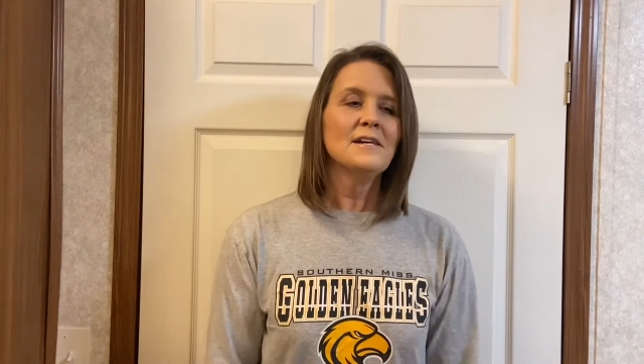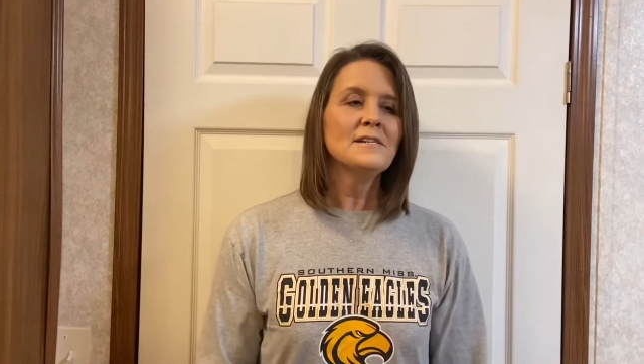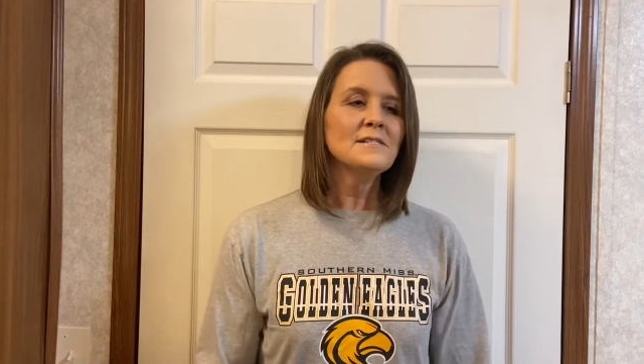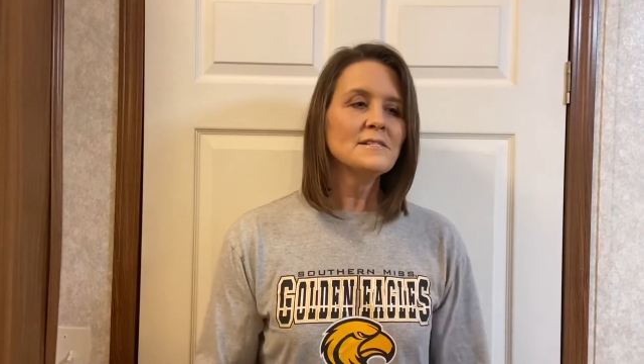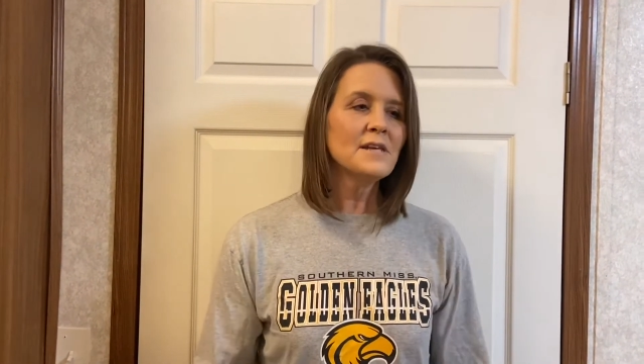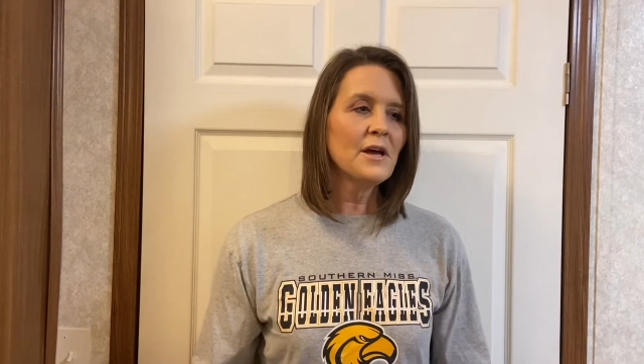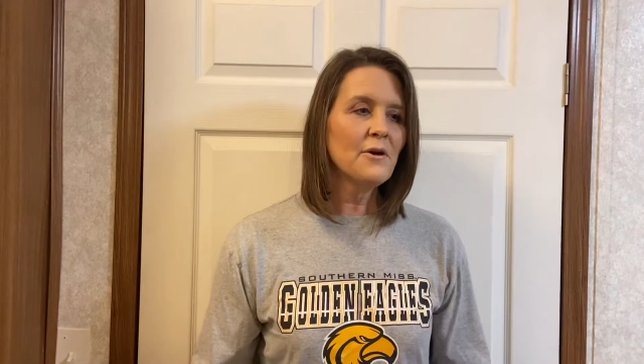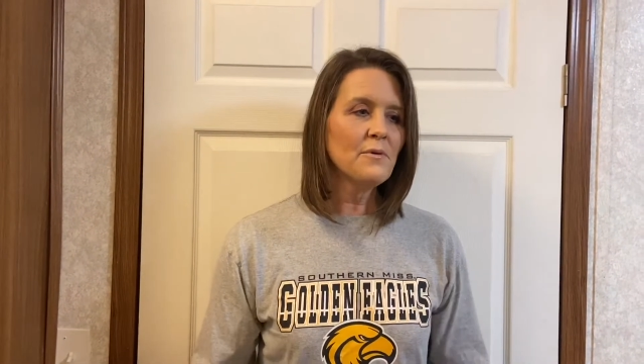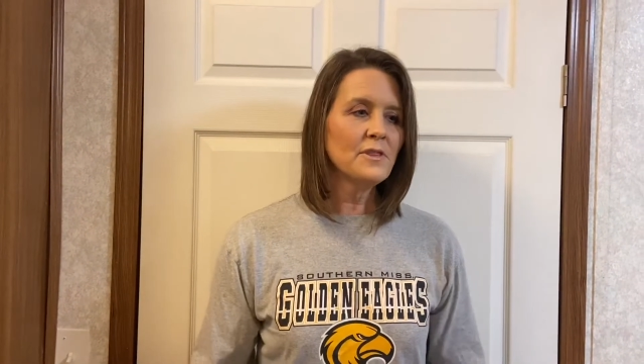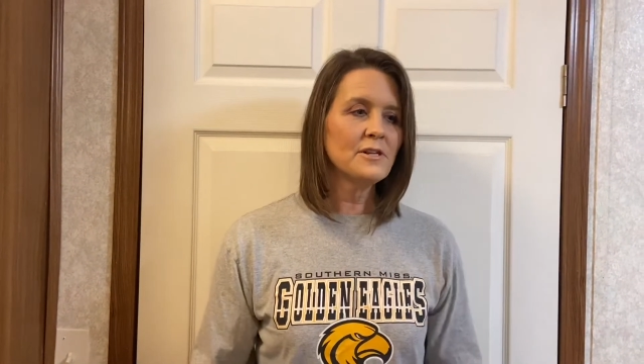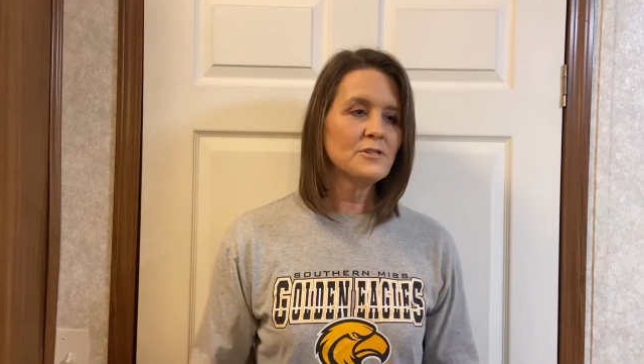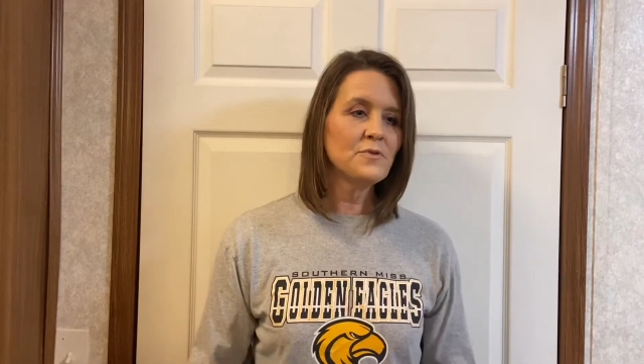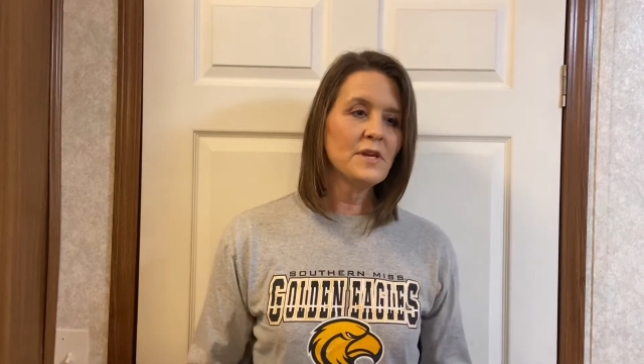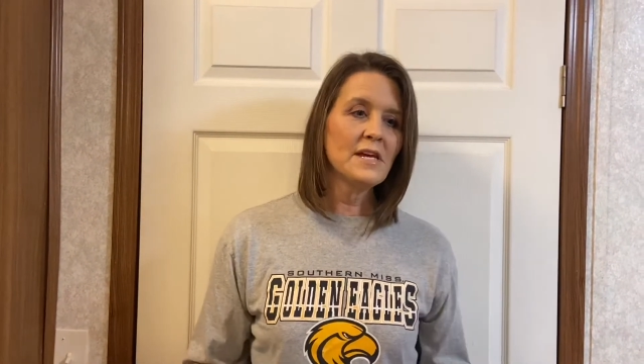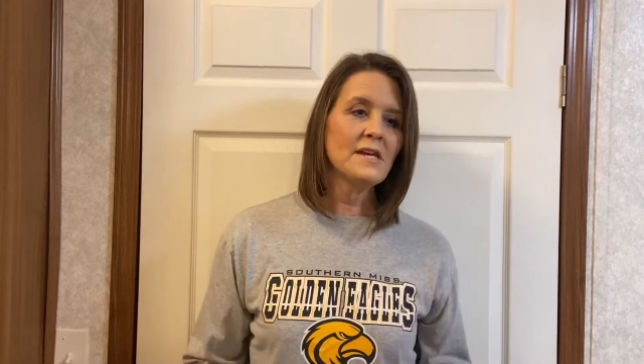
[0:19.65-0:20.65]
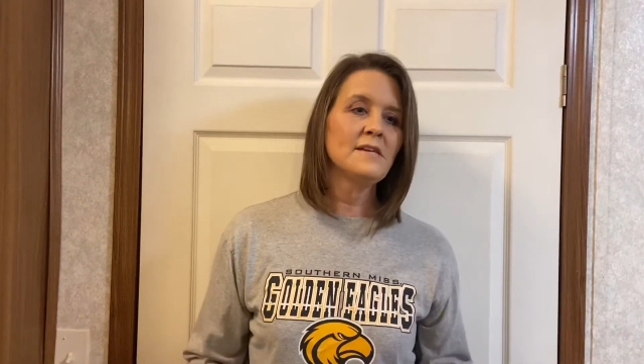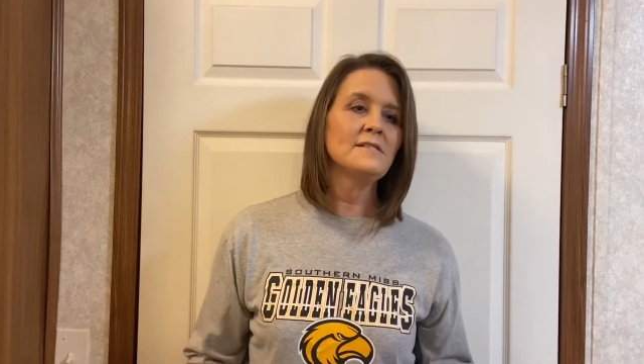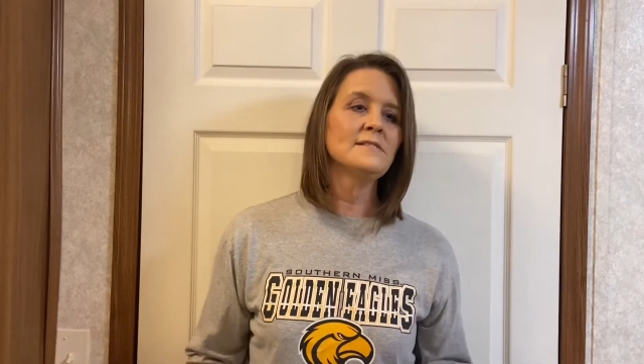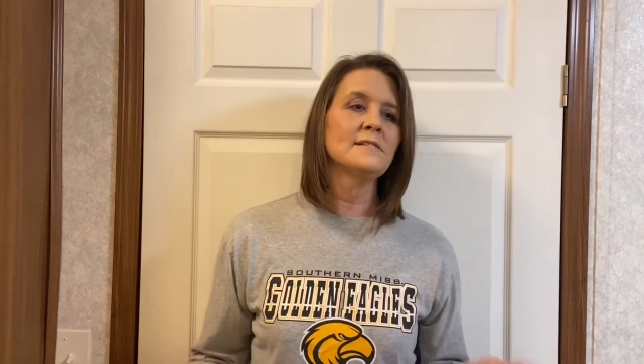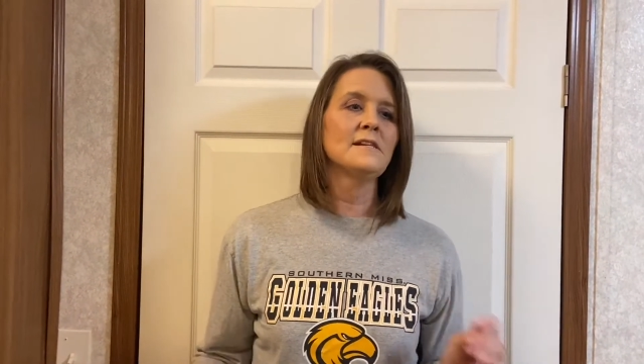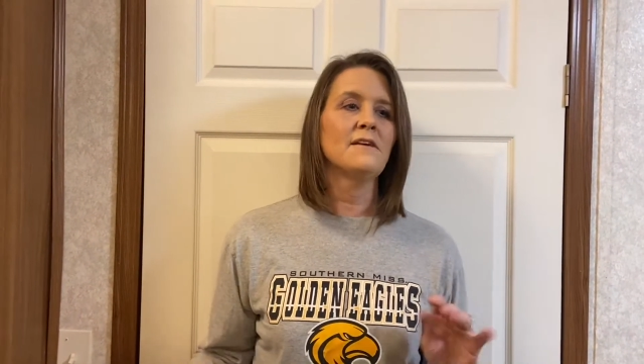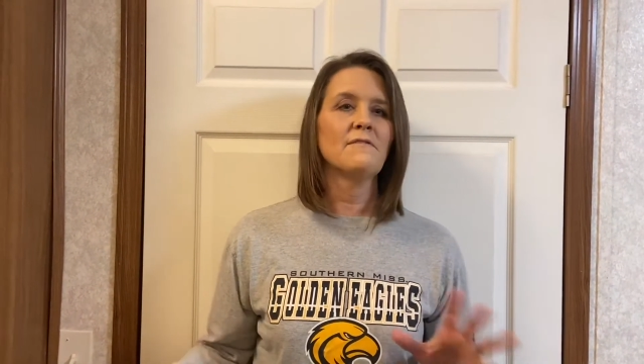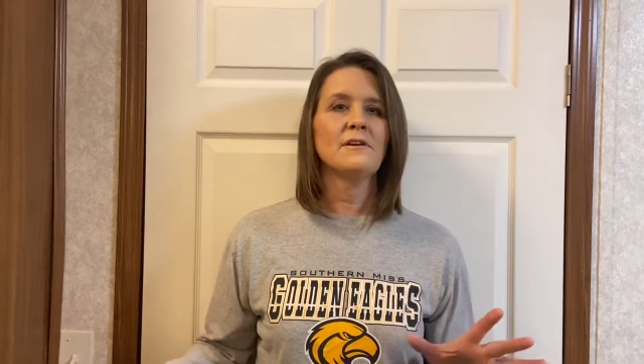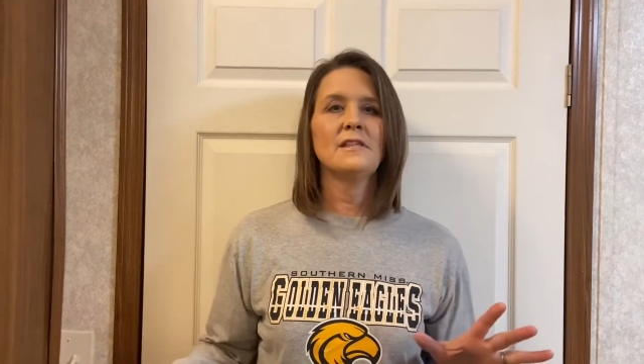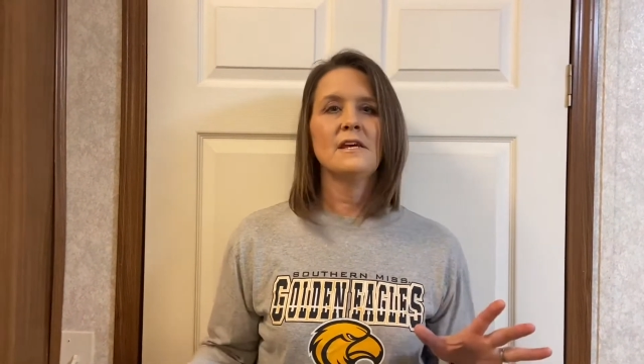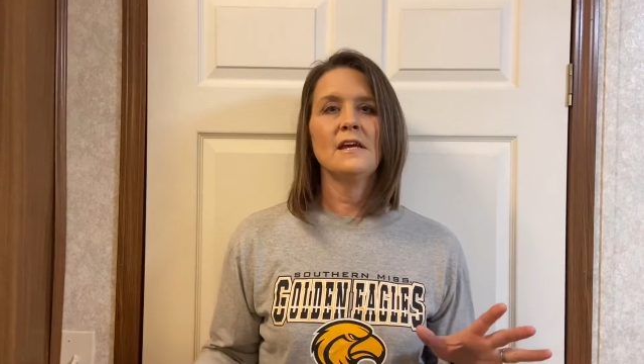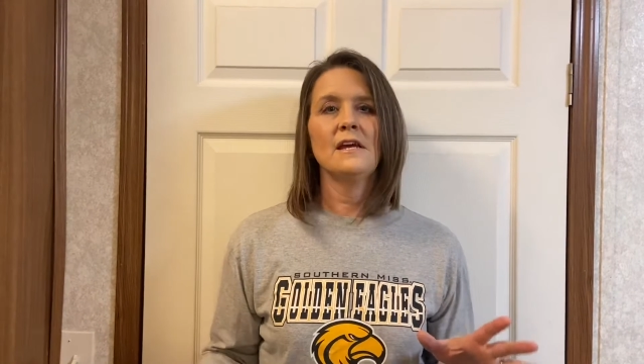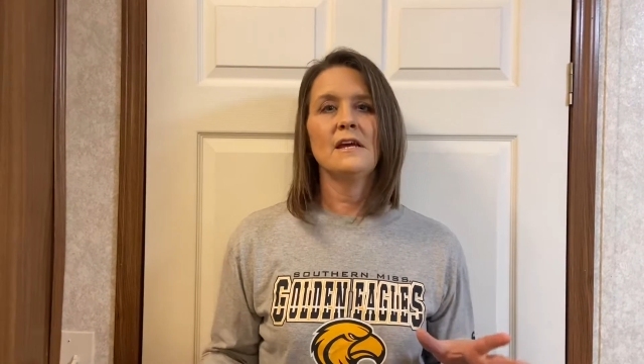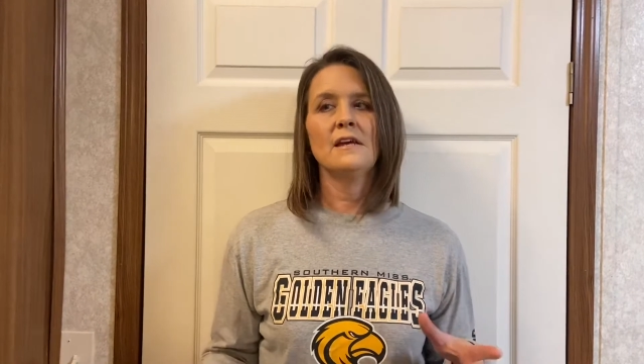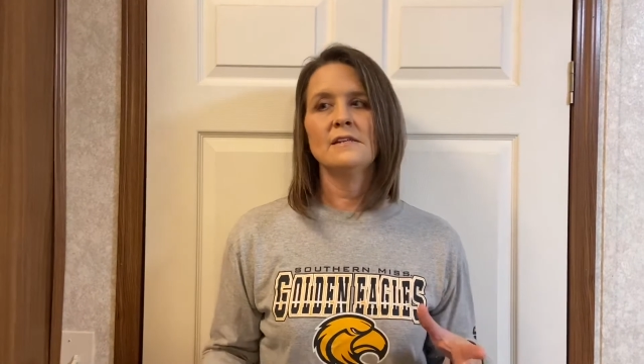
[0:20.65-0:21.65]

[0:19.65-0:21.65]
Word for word: So with the twins and everything,